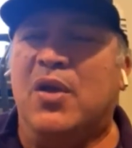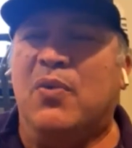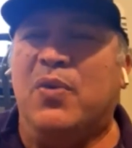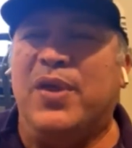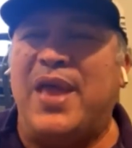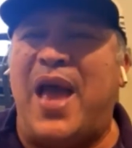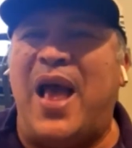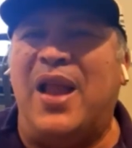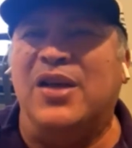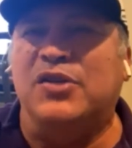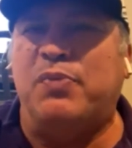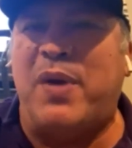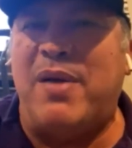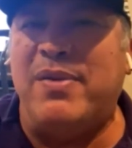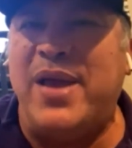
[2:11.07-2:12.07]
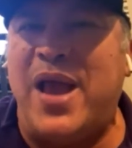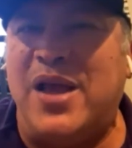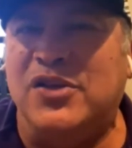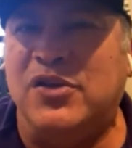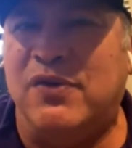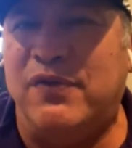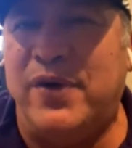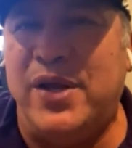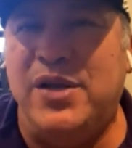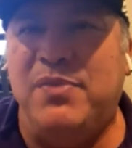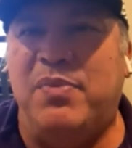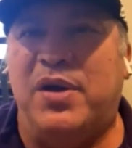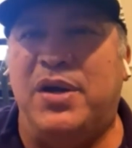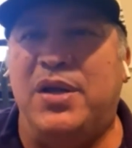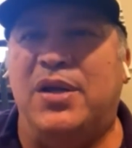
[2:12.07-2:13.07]
What Alex probably has over
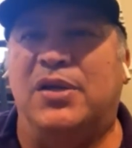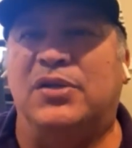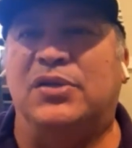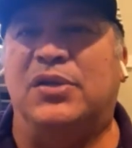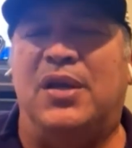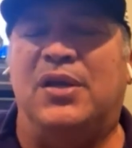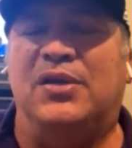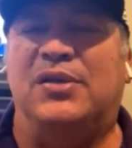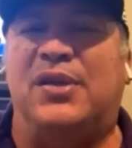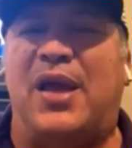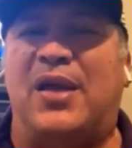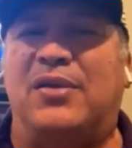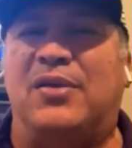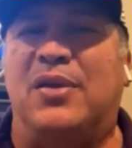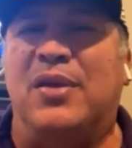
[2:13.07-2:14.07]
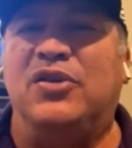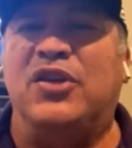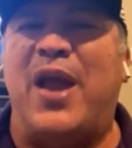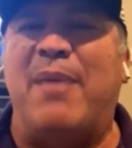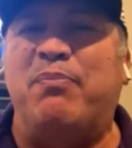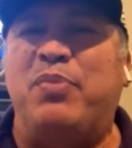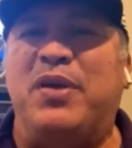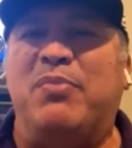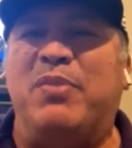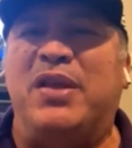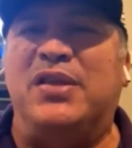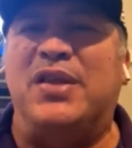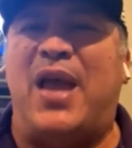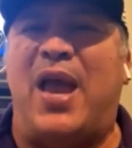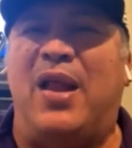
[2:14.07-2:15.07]
anybody is that champion
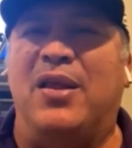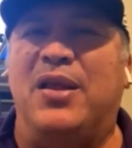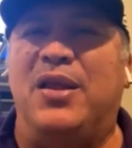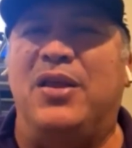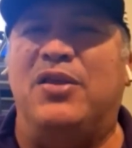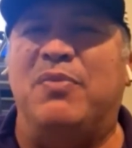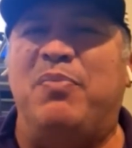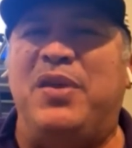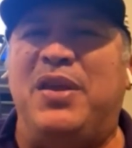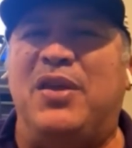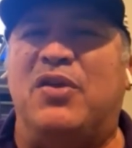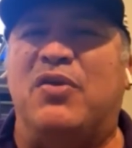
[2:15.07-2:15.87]
mentality to beat